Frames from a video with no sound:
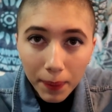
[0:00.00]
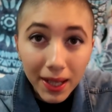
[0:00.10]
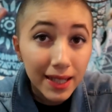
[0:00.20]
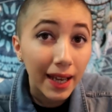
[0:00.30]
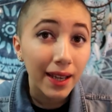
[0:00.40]

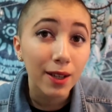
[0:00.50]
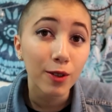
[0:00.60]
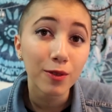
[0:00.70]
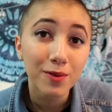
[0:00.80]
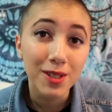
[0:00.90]
pick a day
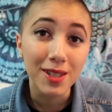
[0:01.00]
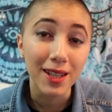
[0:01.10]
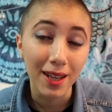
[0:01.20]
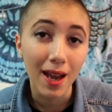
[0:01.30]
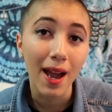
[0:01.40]
to
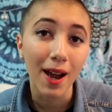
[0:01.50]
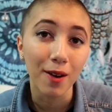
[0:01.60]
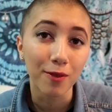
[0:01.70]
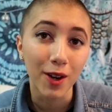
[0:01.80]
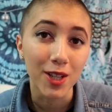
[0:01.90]
see
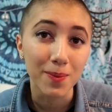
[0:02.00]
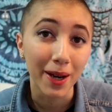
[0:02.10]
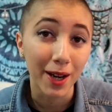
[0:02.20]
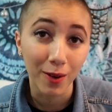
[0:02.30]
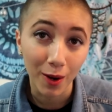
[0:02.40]
how fast
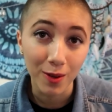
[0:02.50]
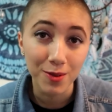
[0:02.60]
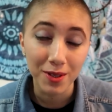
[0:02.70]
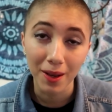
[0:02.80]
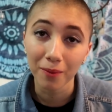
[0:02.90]
my hair
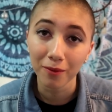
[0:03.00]
grows.